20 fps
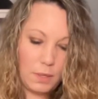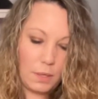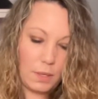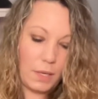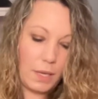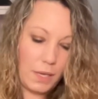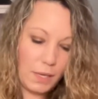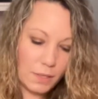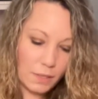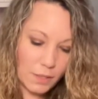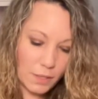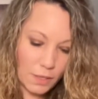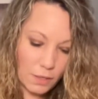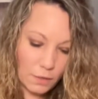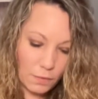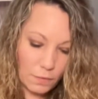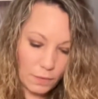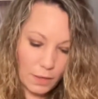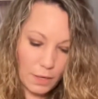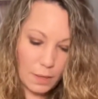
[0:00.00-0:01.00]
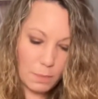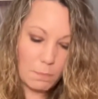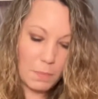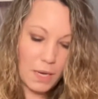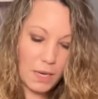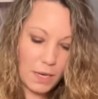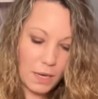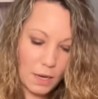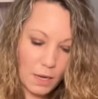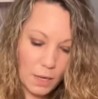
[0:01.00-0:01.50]
Keys on a ring,
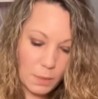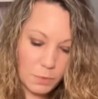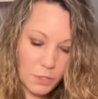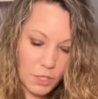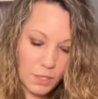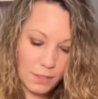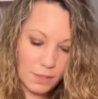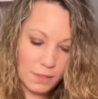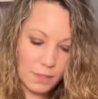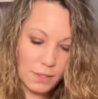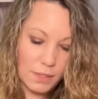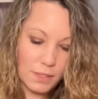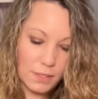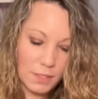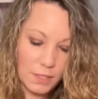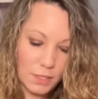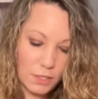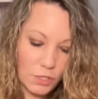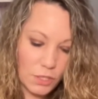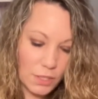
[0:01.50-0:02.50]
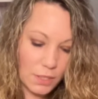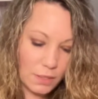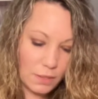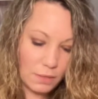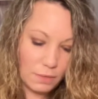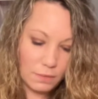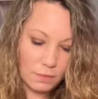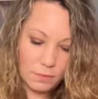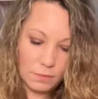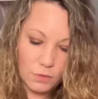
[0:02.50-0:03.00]
many options,
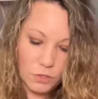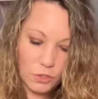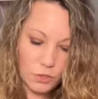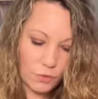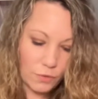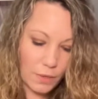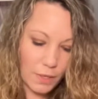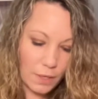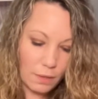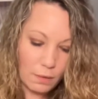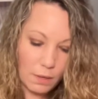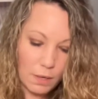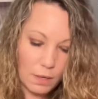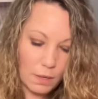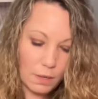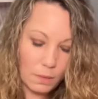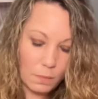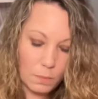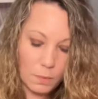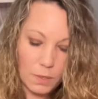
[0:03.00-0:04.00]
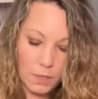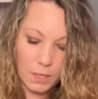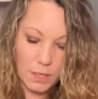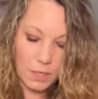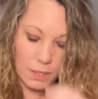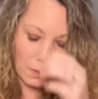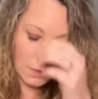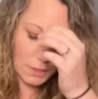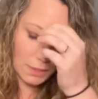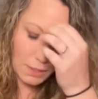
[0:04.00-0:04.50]
decision, string along, one
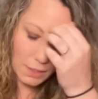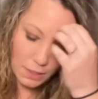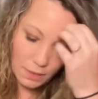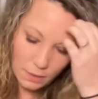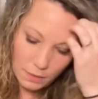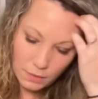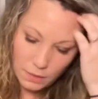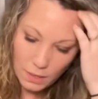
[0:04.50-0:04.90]
night stand.